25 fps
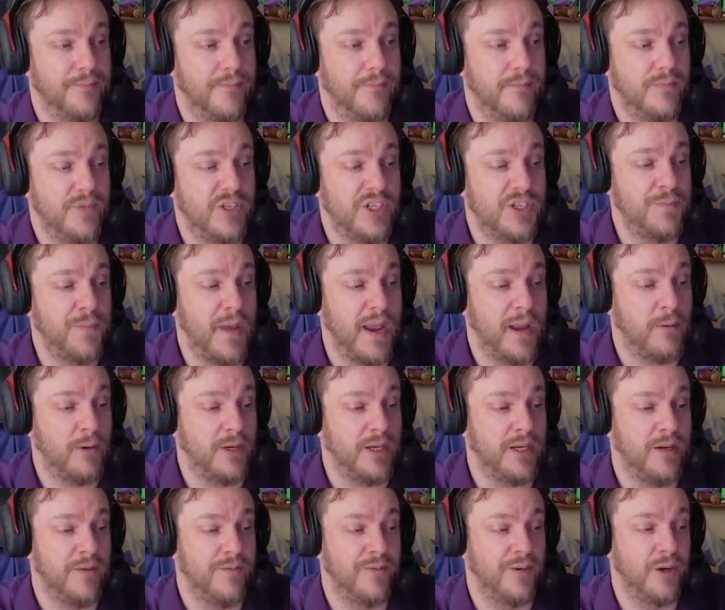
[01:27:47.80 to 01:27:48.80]
just make
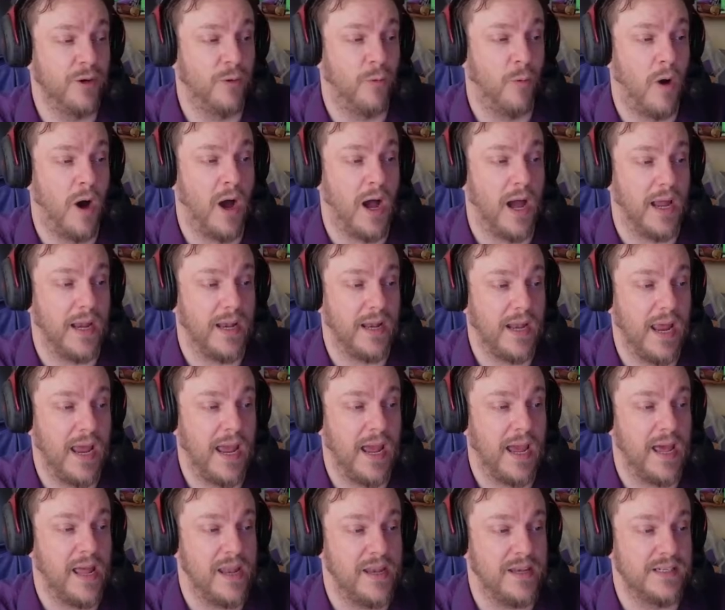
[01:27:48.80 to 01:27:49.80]
whatever you want.
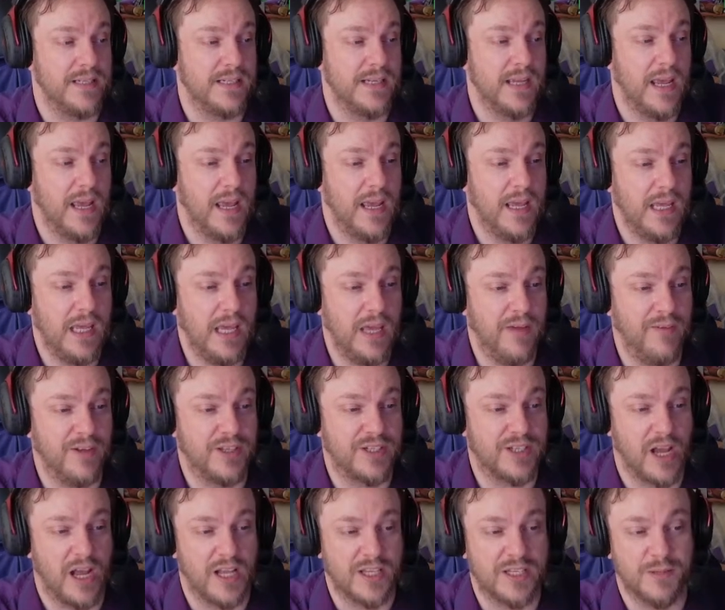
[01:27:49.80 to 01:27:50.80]
And if
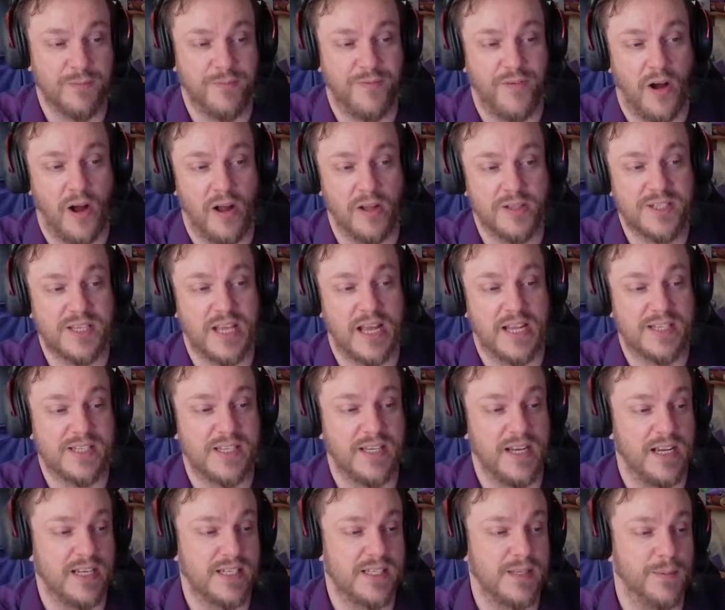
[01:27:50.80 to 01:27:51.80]
it's got some faults, that's the
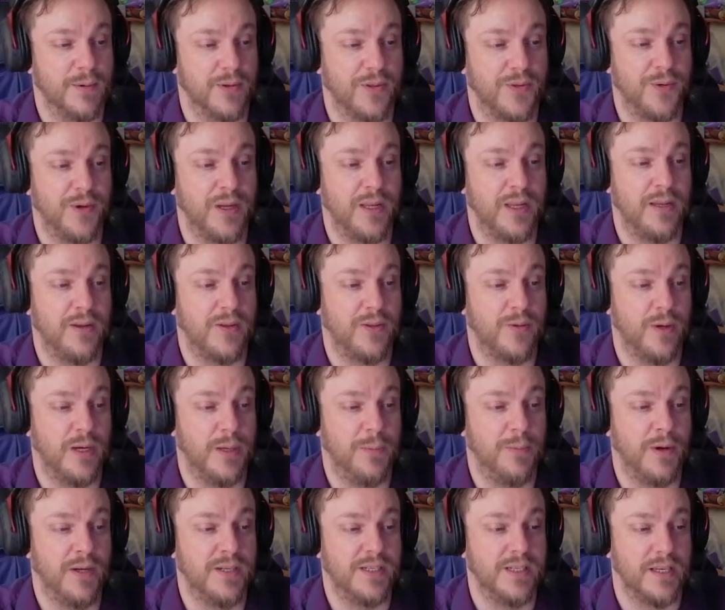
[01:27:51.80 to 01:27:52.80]
nice thing about
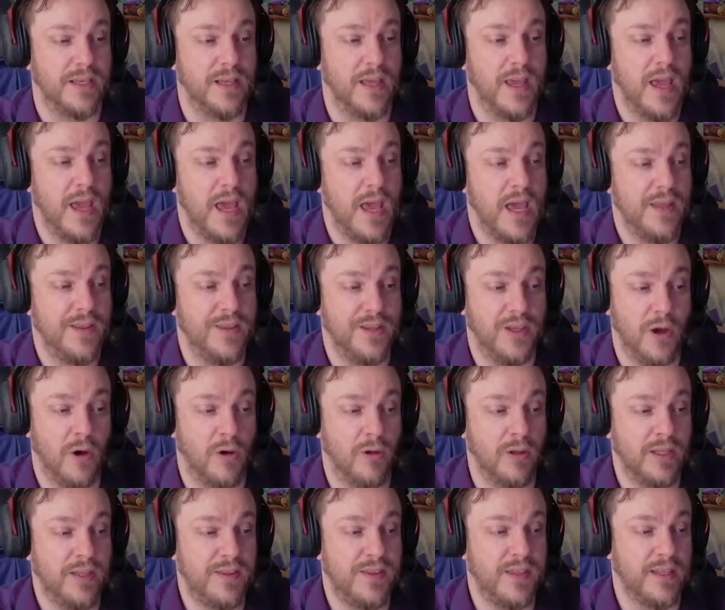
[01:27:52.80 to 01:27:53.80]
3D printing. The
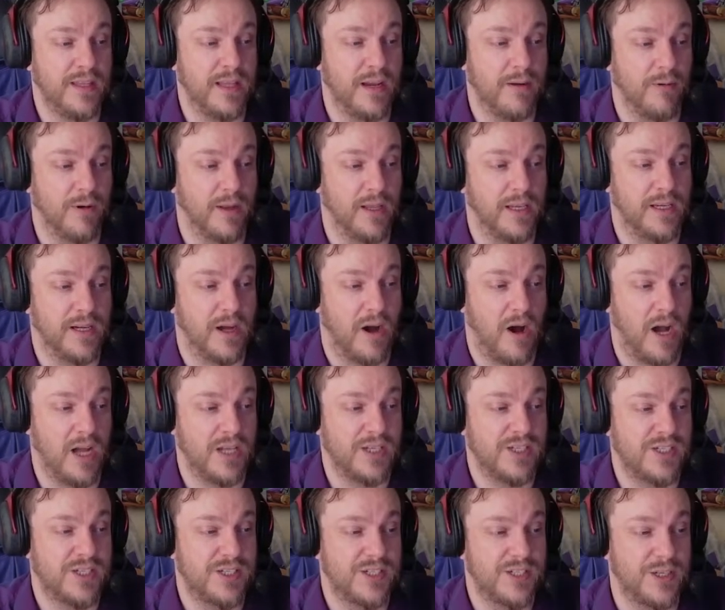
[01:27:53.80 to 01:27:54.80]
only thing that really
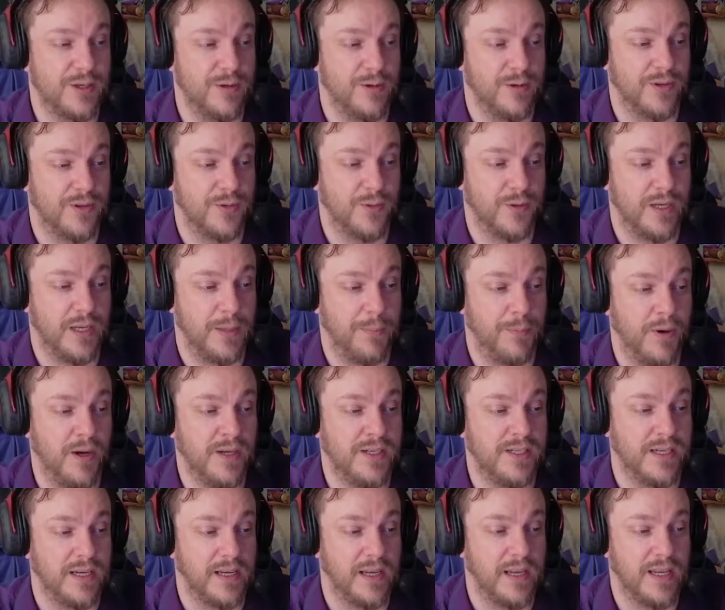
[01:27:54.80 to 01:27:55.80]
costs you in 3D
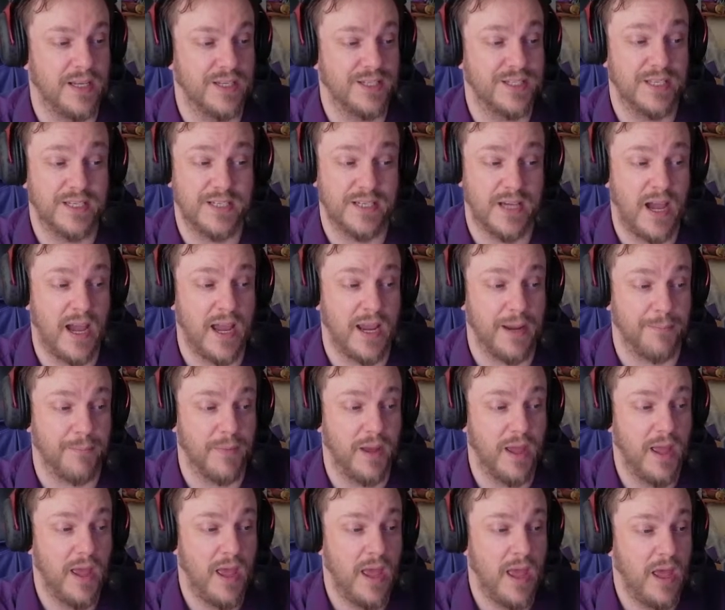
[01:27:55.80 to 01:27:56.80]
printing is the time.
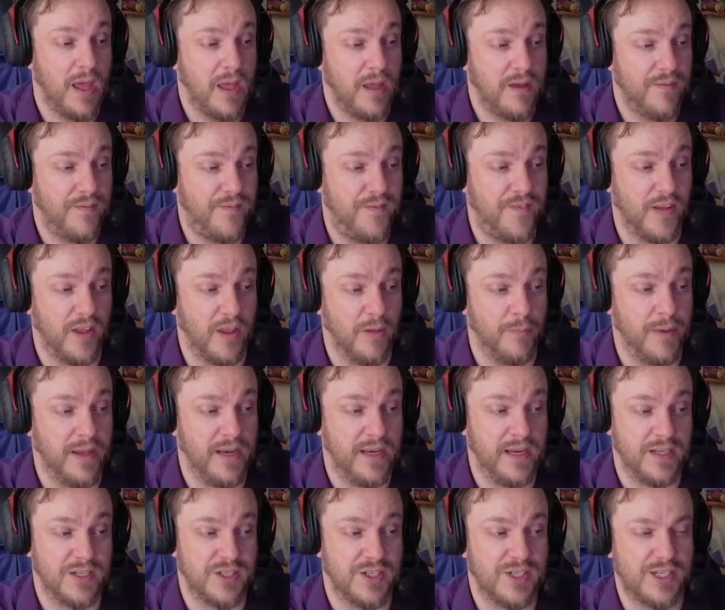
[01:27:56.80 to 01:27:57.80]

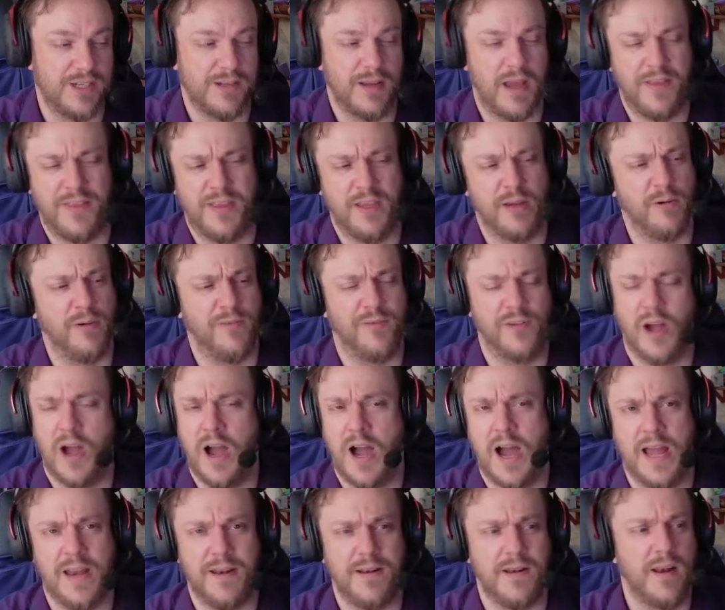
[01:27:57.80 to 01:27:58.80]
Filament is, I think we've
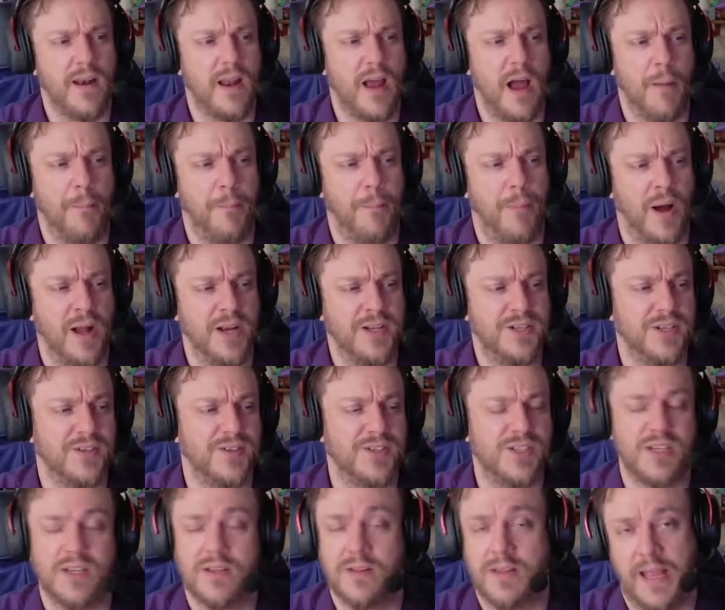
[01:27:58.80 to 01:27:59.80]
got a bunch of,
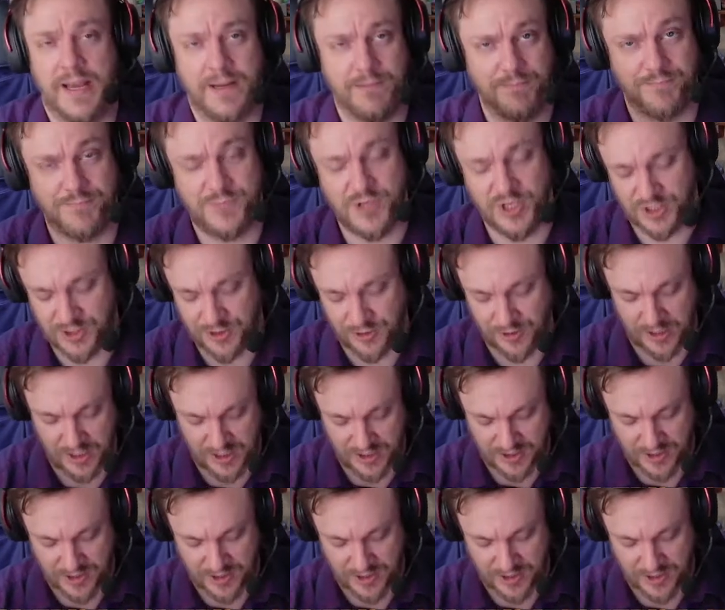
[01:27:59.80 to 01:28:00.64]
like, just so you guys